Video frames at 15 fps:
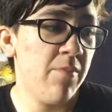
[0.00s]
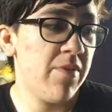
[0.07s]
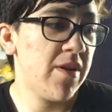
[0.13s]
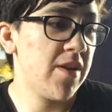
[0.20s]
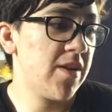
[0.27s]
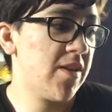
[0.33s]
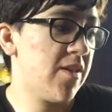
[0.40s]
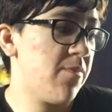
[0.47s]

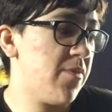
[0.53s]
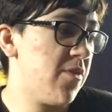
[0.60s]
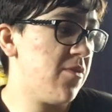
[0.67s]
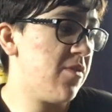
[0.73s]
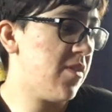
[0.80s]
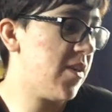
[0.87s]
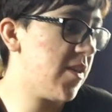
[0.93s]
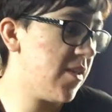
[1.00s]
But I
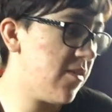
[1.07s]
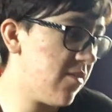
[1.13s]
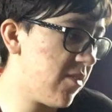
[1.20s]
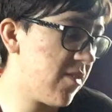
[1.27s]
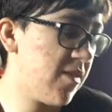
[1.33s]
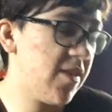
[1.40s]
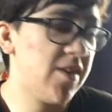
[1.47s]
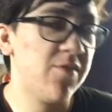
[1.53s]
suppose that is
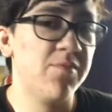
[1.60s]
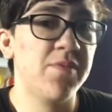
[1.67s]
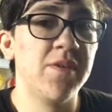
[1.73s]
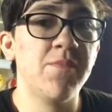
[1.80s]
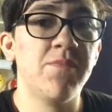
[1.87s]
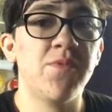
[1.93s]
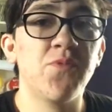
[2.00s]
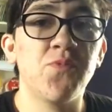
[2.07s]
just how
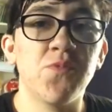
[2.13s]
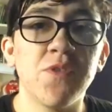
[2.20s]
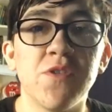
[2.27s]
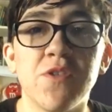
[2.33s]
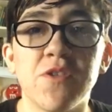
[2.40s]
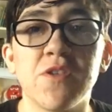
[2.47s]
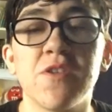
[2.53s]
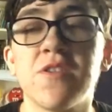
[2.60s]
people
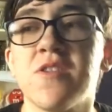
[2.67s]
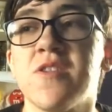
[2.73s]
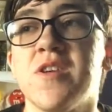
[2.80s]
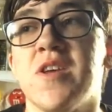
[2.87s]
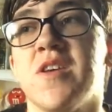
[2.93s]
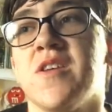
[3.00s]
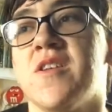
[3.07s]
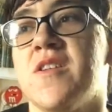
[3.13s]
work,
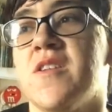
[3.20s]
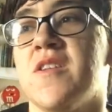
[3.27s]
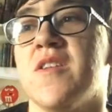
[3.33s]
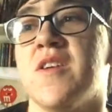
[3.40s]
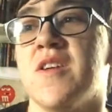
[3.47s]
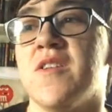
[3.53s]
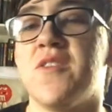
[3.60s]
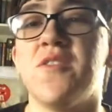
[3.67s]
and
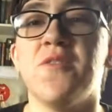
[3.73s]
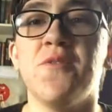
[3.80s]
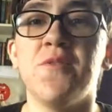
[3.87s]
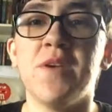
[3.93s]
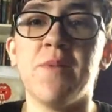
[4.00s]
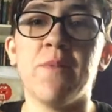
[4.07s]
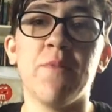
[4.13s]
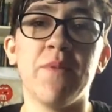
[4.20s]
I
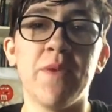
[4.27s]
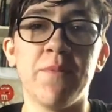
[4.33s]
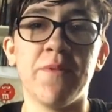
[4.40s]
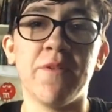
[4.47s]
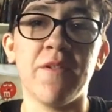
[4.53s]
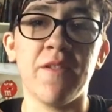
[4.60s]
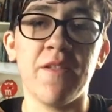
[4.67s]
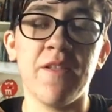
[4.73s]
too am a
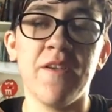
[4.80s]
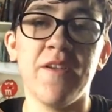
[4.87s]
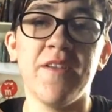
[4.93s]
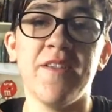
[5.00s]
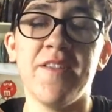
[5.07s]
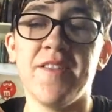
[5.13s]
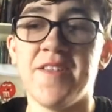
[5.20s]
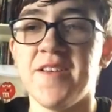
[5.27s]
people,
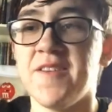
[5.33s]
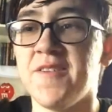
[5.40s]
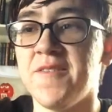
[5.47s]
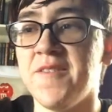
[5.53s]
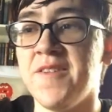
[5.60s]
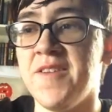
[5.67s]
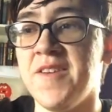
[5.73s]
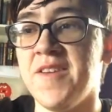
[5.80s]
so
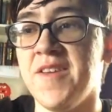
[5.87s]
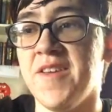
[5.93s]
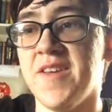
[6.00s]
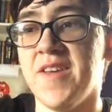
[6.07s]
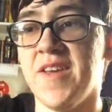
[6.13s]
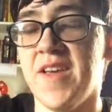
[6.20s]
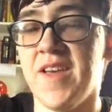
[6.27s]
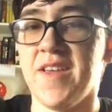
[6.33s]

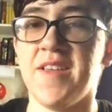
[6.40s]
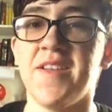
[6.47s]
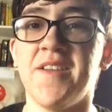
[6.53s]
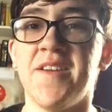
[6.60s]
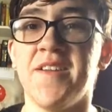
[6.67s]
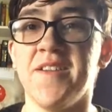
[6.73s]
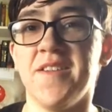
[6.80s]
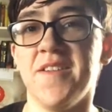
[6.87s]
I
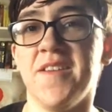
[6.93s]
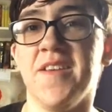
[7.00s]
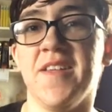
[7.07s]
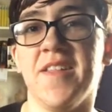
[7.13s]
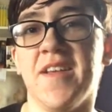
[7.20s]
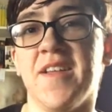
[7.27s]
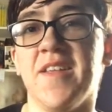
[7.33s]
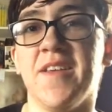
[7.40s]
cannot
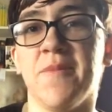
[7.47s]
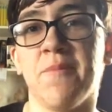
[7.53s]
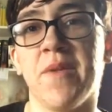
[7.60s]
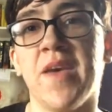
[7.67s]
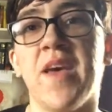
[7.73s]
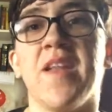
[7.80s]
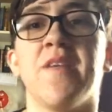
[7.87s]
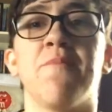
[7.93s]
exactly get
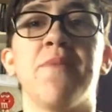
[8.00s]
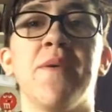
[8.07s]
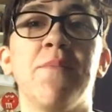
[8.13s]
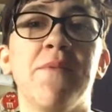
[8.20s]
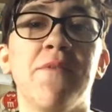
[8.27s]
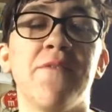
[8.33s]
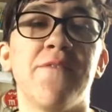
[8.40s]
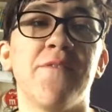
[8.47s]
mad at
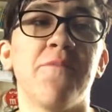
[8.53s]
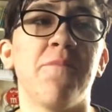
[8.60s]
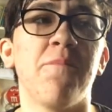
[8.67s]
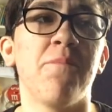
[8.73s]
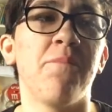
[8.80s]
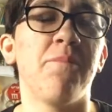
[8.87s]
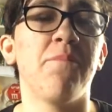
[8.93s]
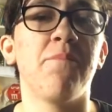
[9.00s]
people for
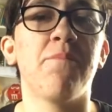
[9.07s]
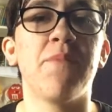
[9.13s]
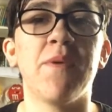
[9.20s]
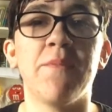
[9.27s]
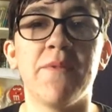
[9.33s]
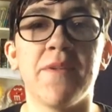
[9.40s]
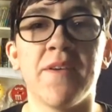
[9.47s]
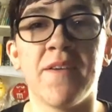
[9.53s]

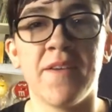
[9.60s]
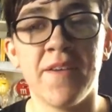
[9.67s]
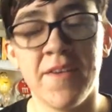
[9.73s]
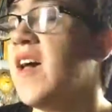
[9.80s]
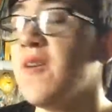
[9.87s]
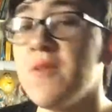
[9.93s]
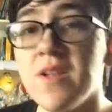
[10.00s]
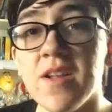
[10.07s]
peopling.
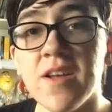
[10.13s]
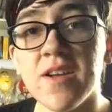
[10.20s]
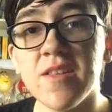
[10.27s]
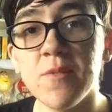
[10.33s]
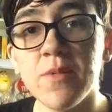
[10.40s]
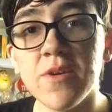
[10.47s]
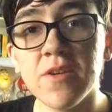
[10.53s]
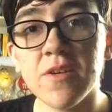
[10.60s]
I really
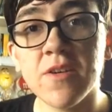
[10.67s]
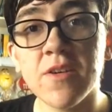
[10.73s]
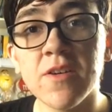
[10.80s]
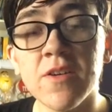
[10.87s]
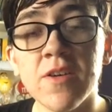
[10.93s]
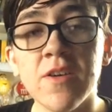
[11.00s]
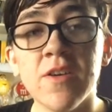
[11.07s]
liked the book.